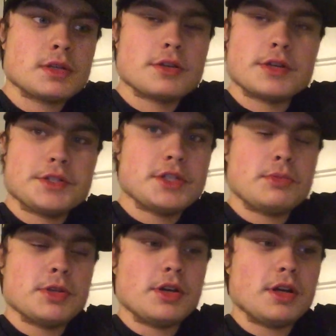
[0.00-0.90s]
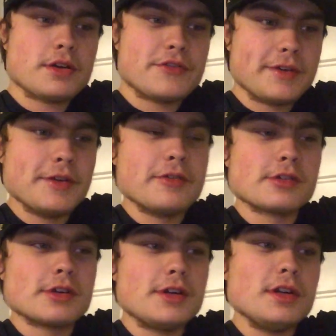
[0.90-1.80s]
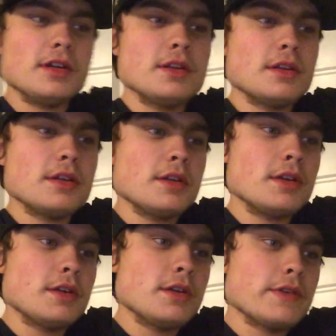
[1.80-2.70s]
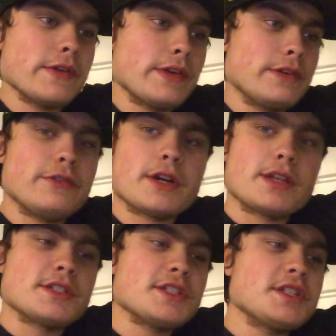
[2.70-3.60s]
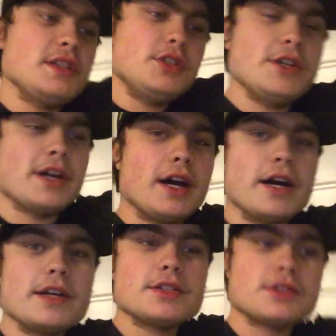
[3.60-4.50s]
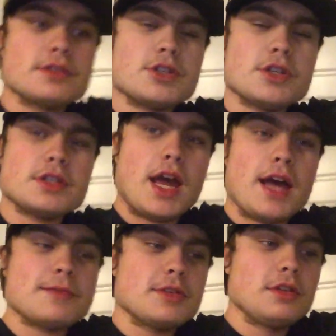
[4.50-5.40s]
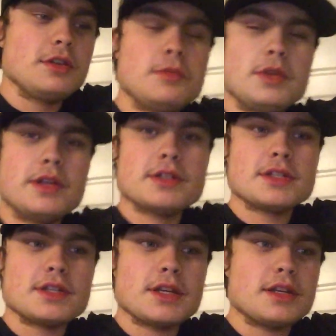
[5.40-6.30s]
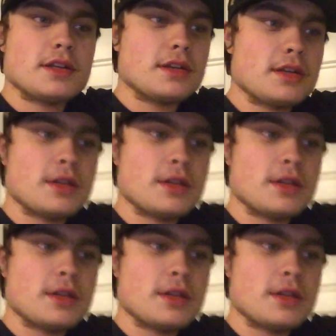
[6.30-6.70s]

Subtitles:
Great cinematography overall. Fucking CGI is just absolutely insane.